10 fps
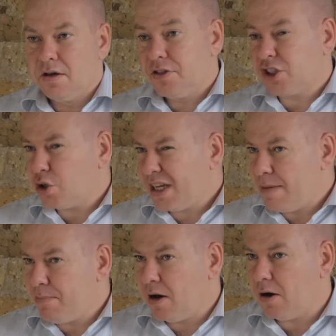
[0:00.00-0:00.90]
The tricky
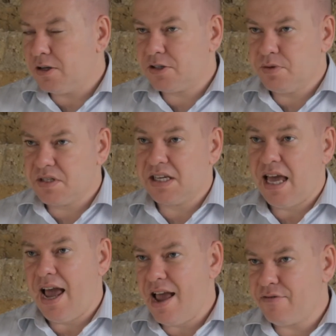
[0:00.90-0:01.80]
part was to
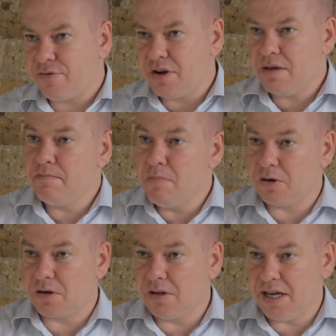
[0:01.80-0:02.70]
get every
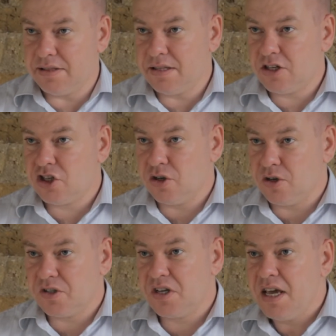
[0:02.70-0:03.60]
model in this
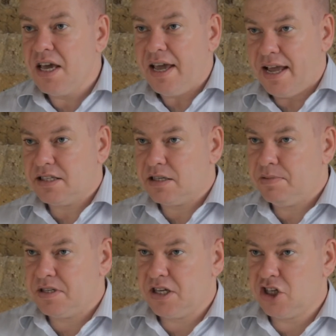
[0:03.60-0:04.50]
shot into
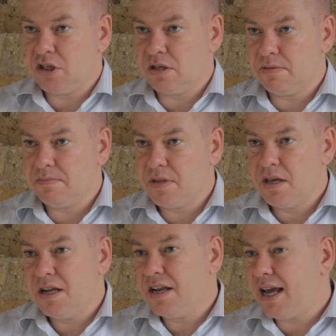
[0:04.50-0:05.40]
position.
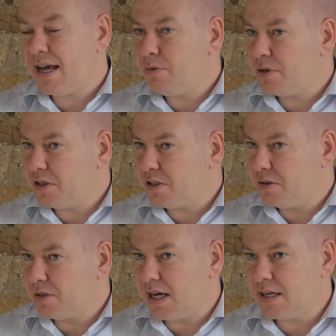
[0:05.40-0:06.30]
Now, how would I do
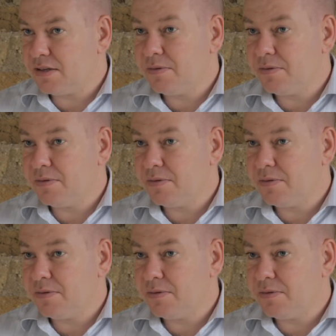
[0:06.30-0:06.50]
that?